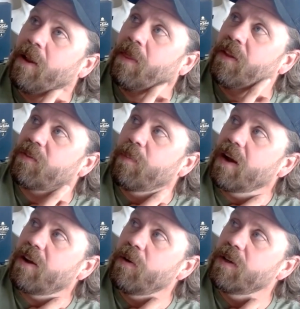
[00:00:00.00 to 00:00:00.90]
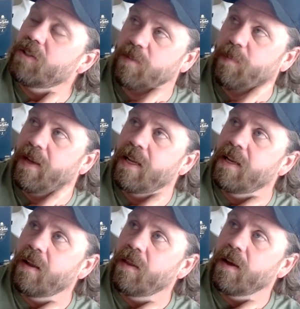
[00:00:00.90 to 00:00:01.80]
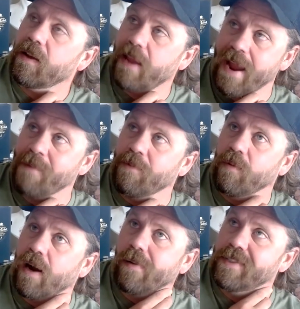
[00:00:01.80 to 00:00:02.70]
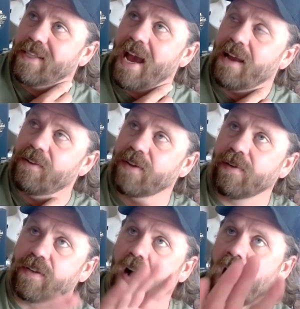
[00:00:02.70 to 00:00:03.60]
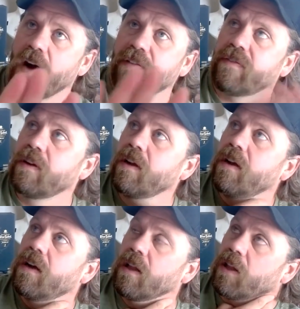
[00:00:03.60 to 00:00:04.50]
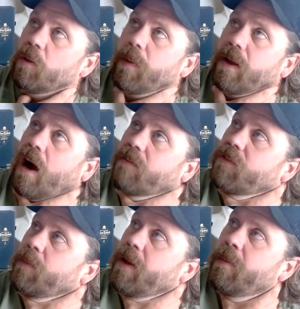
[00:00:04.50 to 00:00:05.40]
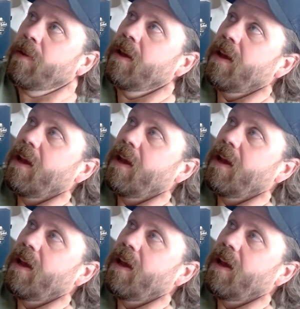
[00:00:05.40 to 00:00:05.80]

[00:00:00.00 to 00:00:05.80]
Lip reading: hunting this buck who had just been in on the camera where I was at. So I was a little bit off from him.